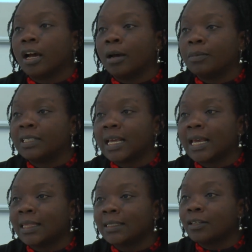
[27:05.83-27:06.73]
I'm
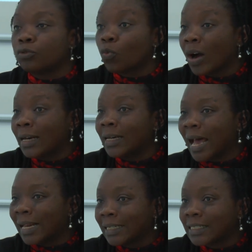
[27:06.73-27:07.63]
saying this is one
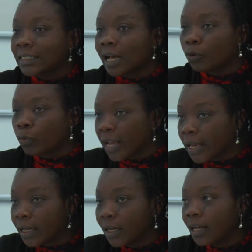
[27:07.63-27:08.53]
additional
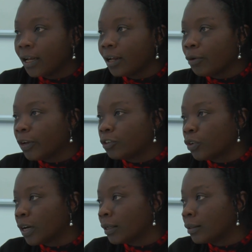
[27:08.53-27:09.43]
way in which
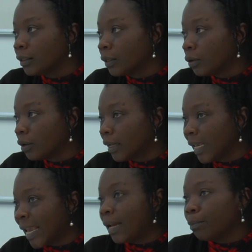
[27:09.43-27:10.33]
you can
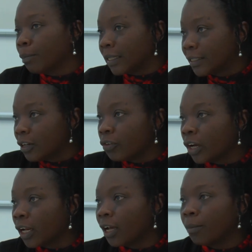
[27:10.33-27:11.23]
get
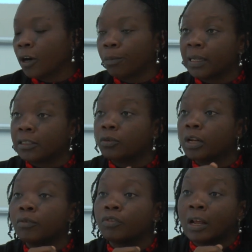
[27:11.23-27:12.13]
material about,
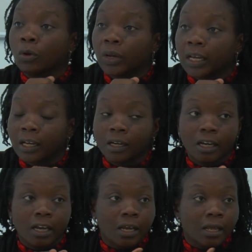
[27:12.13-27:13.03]
particularly if you are looking at
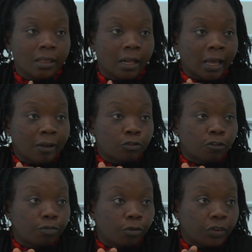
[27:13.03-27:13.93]
the lives
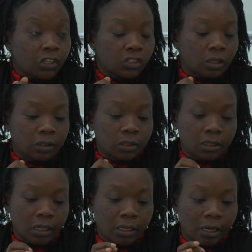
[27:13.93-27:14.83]
of
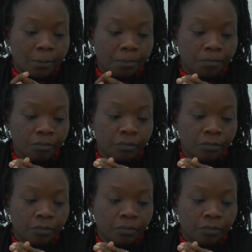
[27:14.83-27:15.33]
professionals and